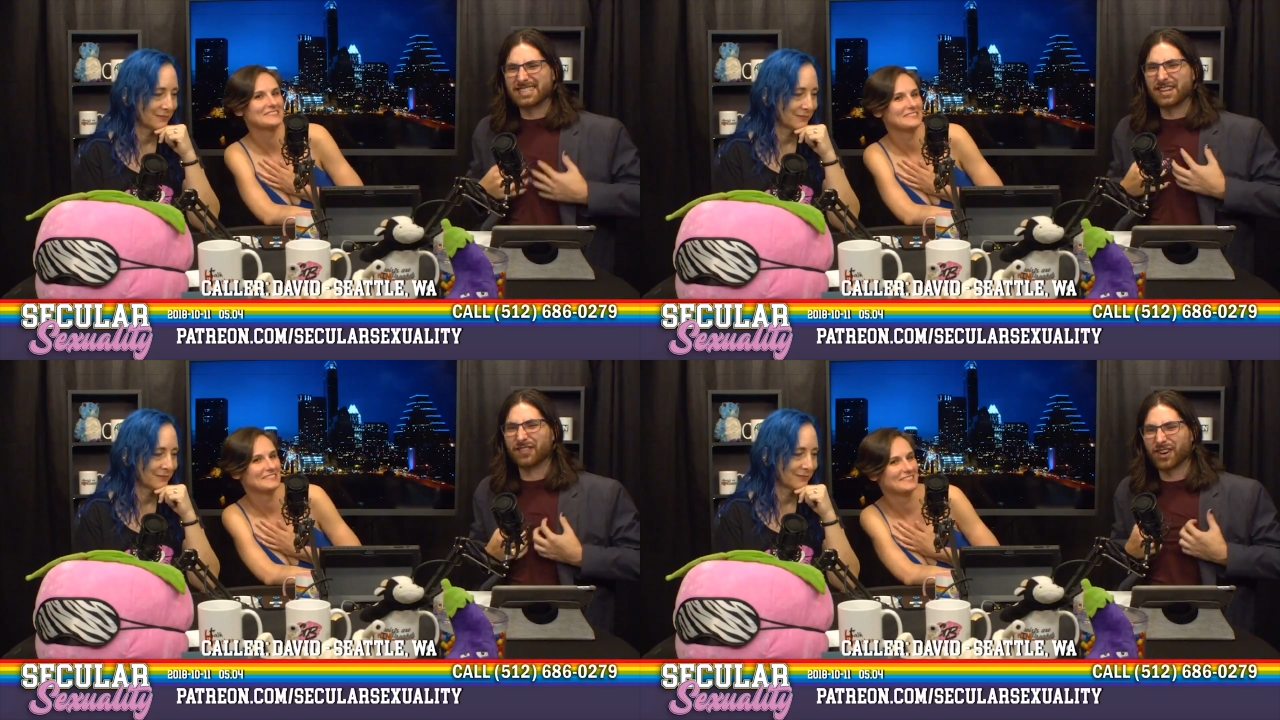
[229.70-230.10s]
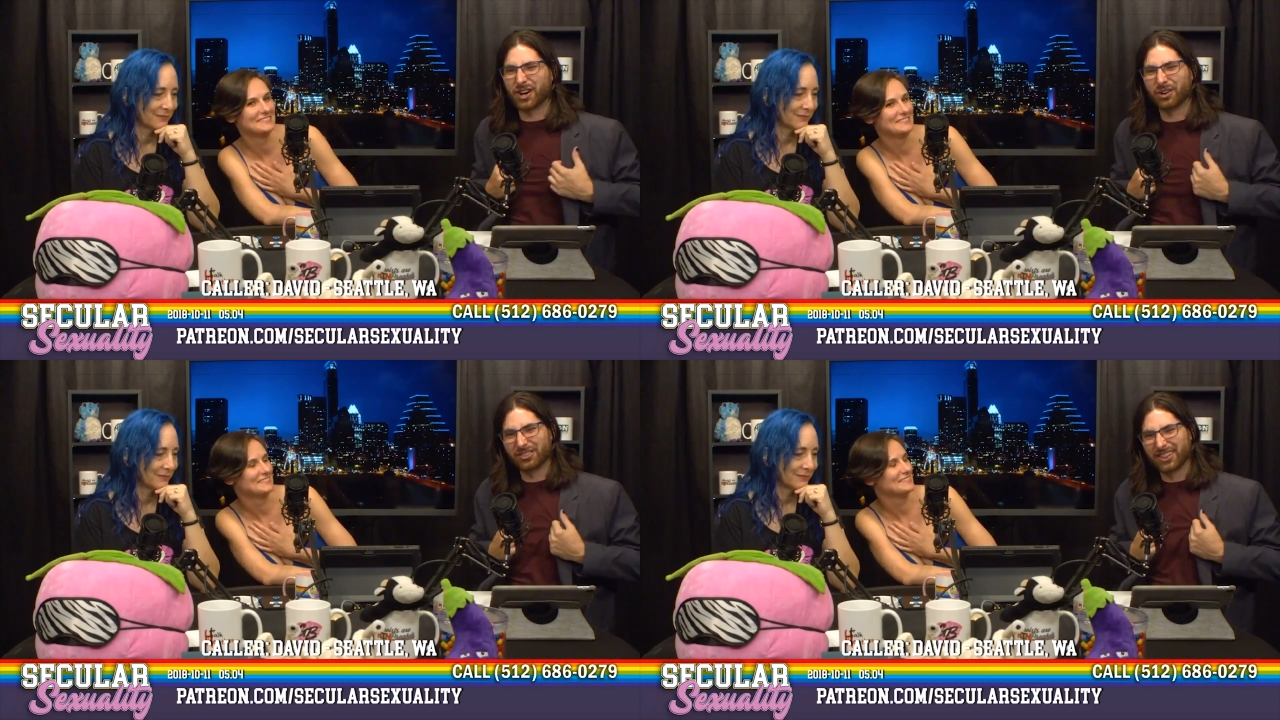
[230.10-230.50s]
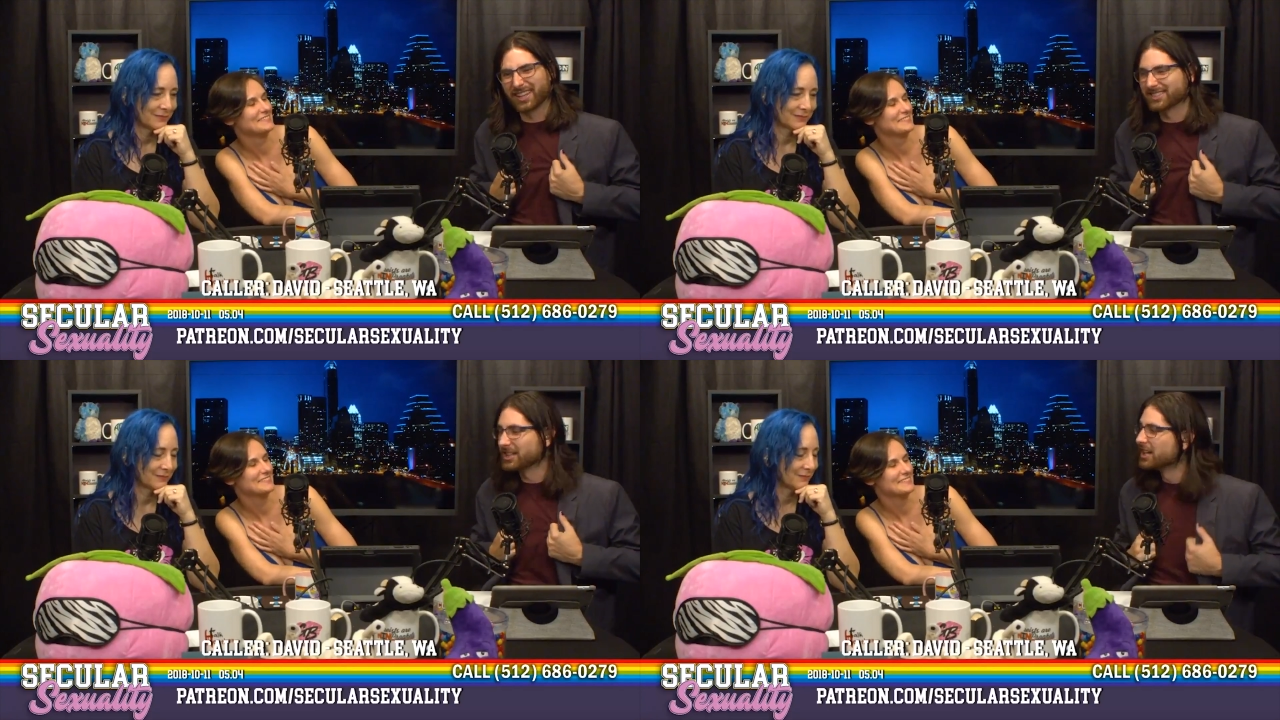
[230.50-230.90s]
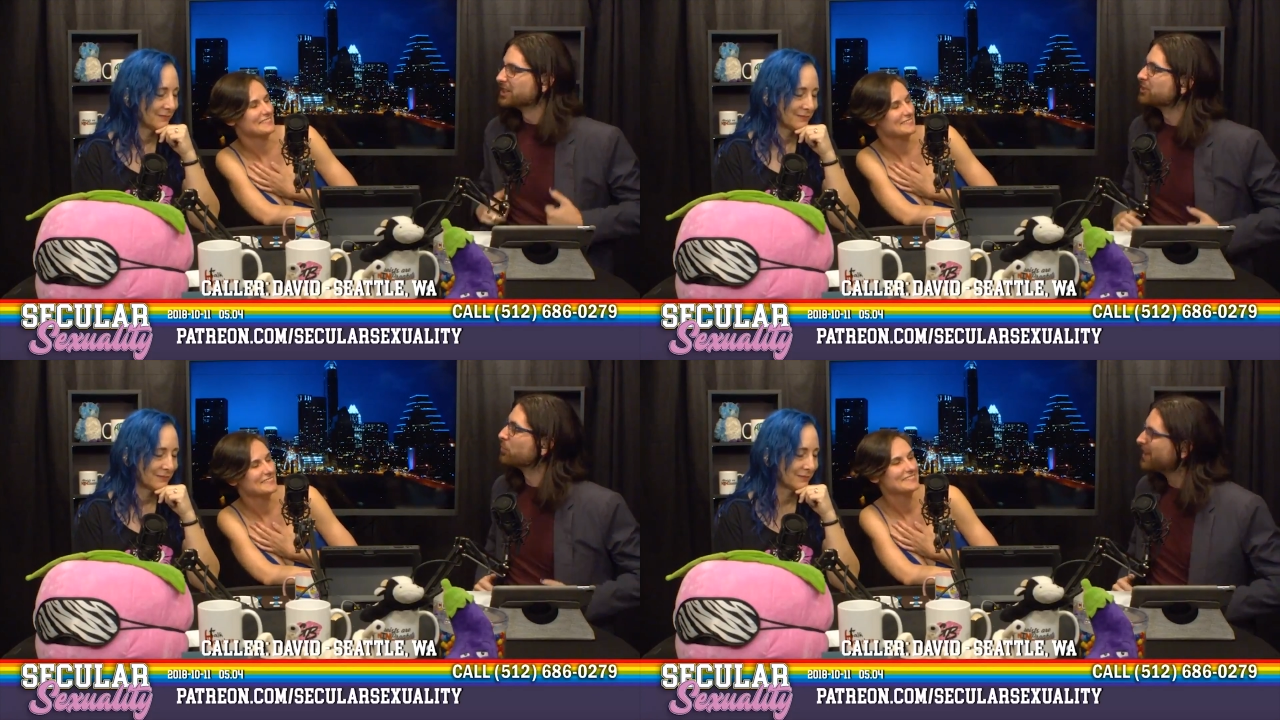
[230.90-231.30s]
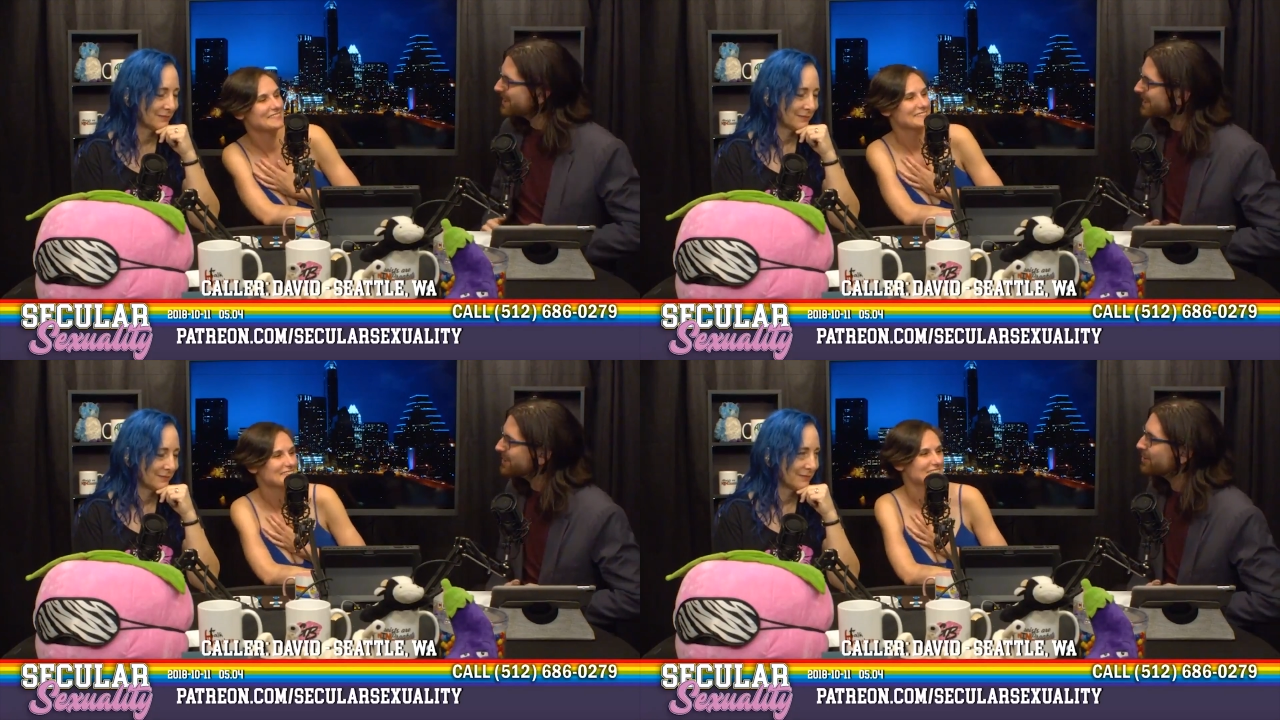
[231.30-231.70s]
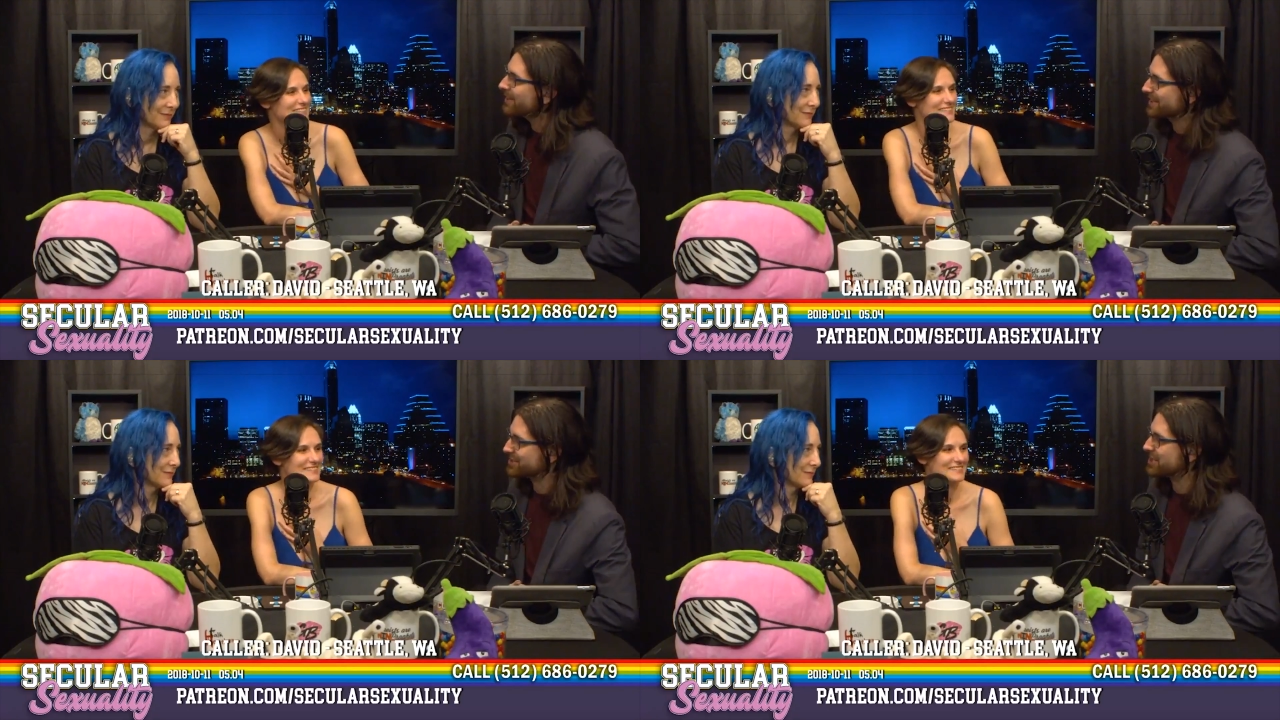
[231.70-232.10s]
Speaker 1: difficult things. Really? You're a